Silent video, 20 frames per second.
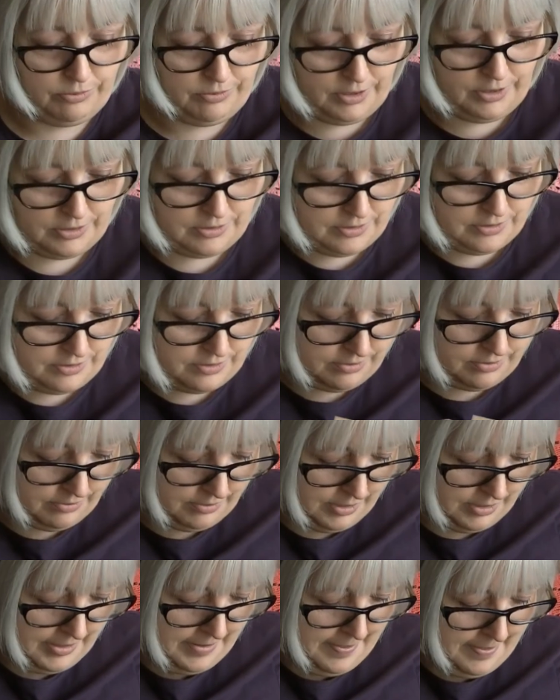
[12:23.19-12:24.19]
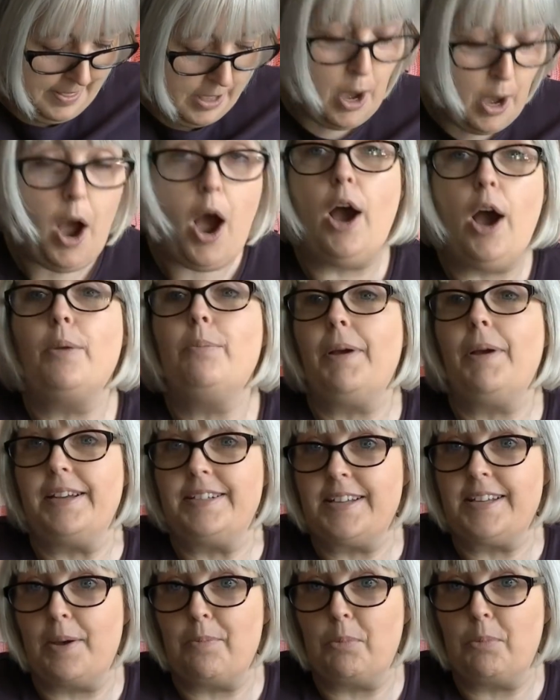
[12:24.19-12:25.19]
That's on my
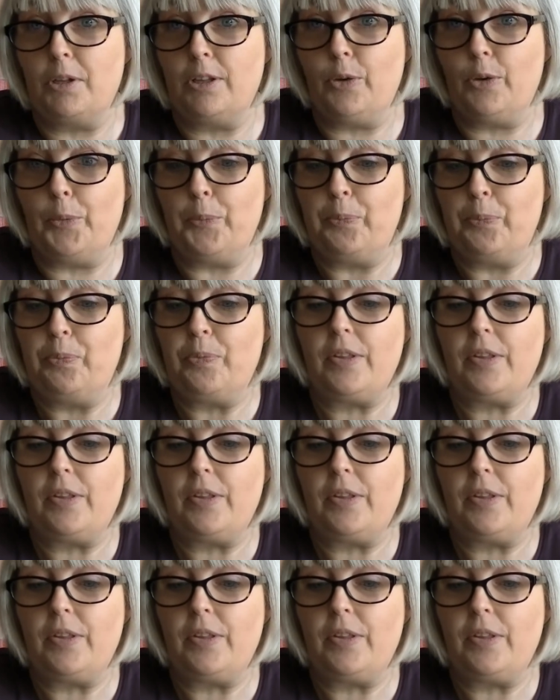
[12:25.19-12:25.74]
sample though.